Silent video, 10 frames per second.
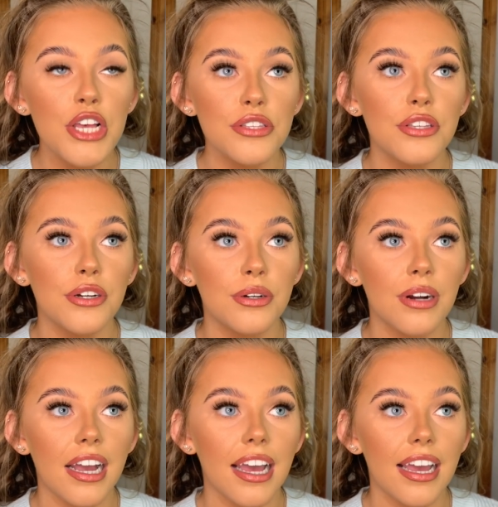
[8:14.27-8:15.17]
So
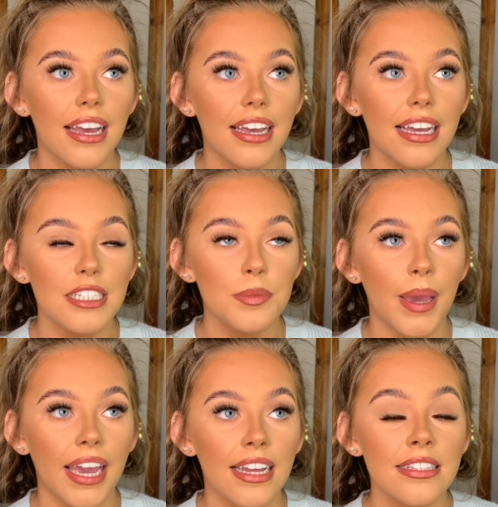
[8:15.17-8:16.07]
it
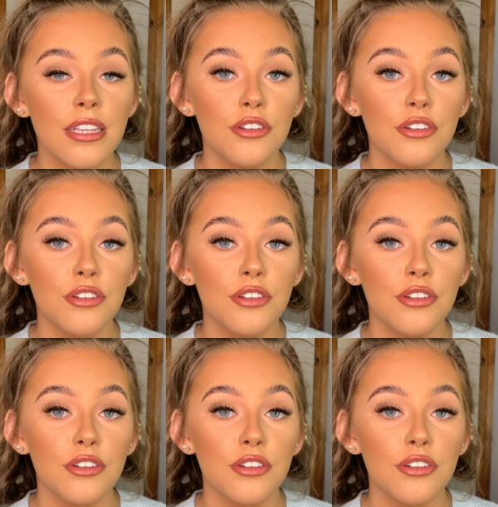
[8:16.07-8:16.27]
depends.